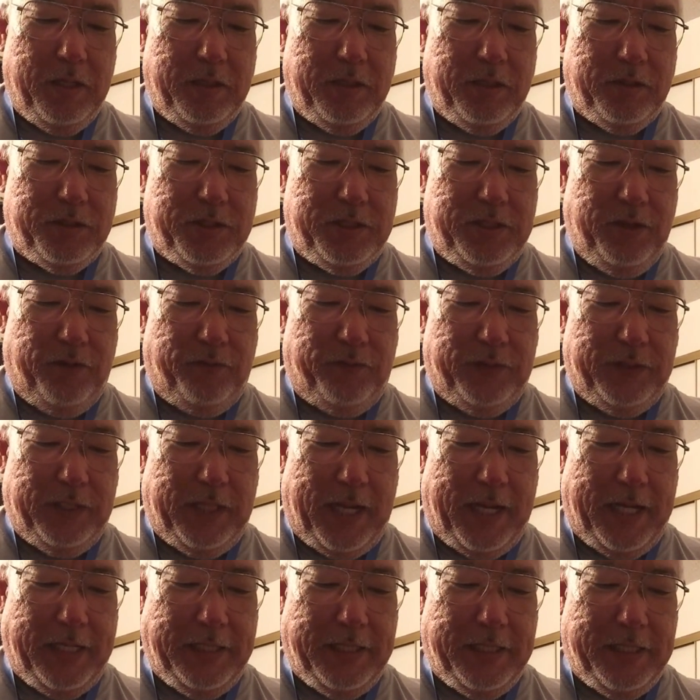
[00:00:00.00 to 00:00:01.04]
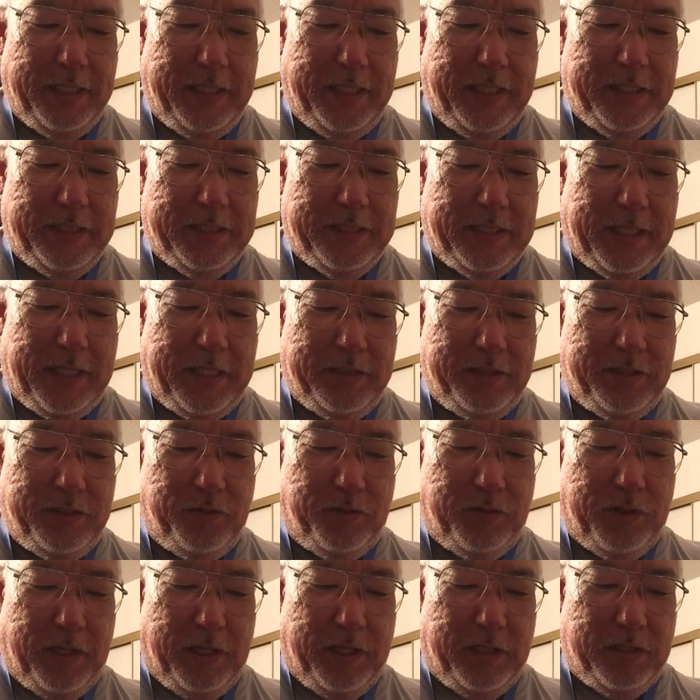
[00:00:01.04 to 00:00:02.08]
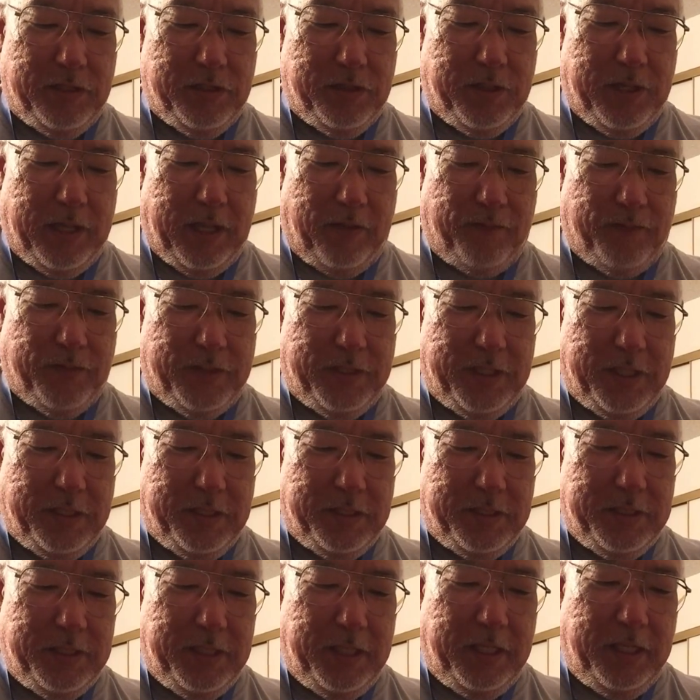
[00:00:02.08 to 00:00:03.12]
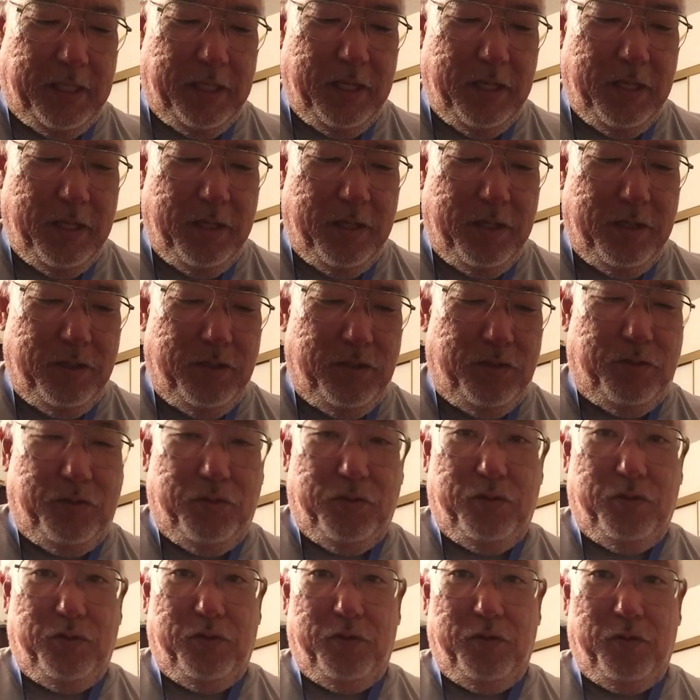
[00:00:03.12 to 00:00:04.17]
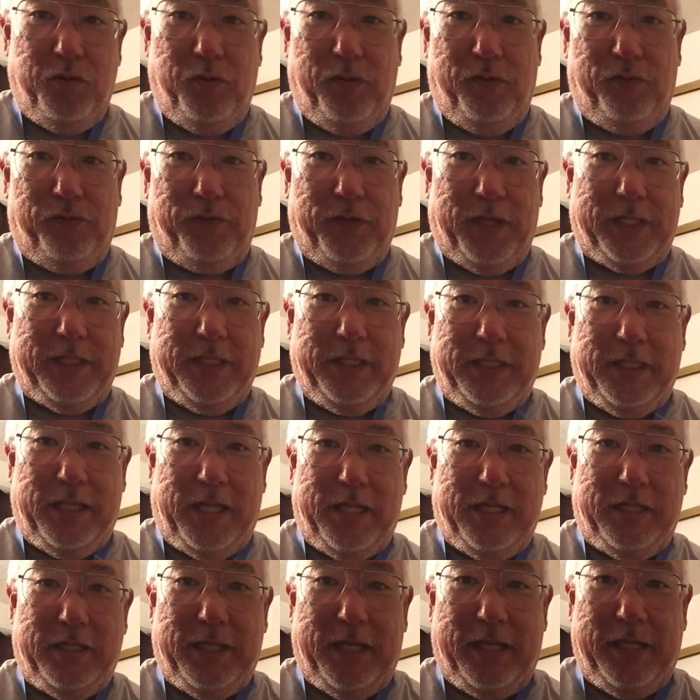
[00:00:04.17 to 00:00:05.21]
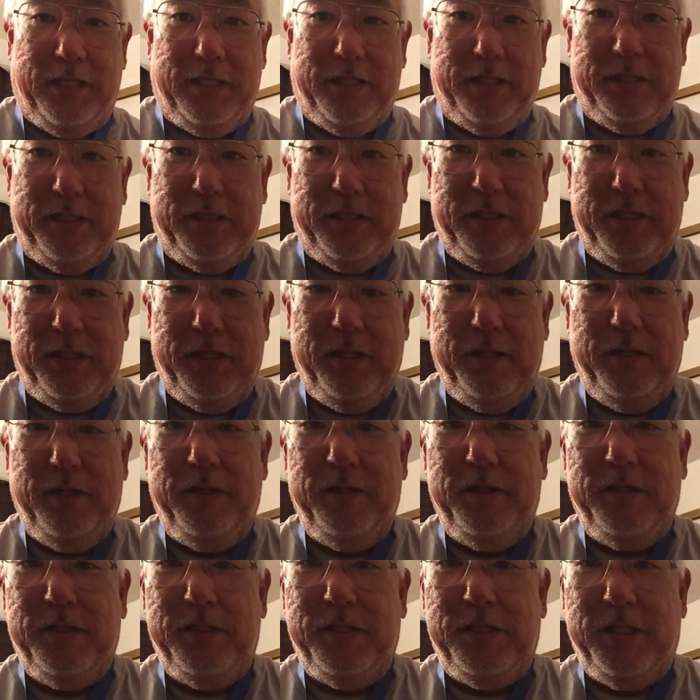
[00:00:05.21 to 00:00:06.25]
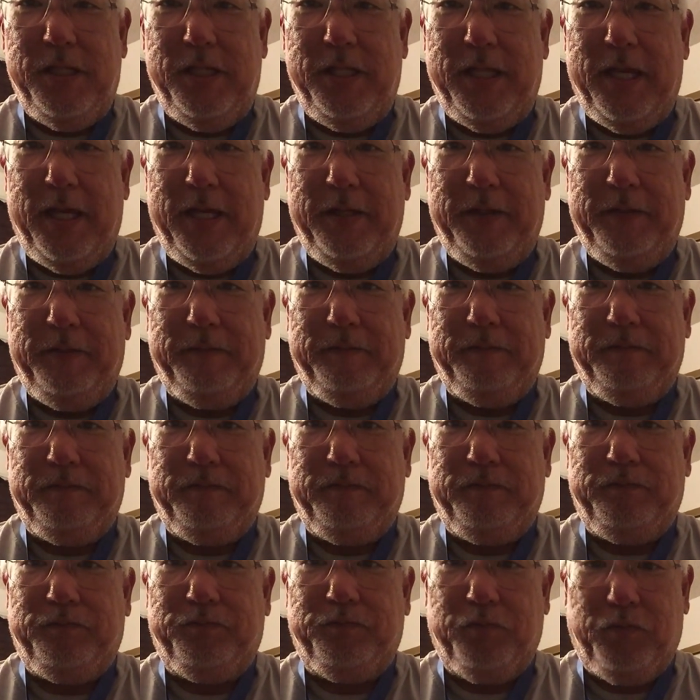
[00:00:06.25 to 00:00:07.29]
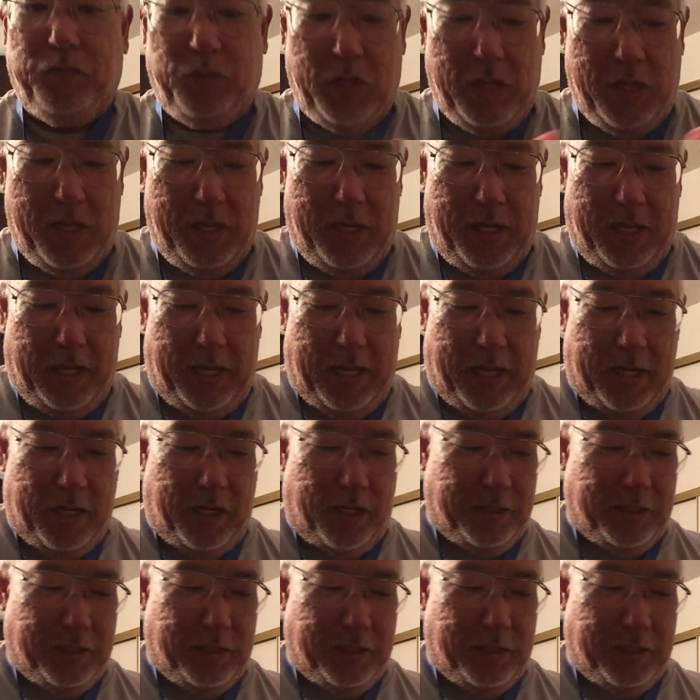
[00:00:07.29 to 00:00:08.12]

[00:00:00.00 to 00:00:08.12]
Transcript: They're silver lined on the inside, so it's going to have a tendency to reflect a lot of light. See that? And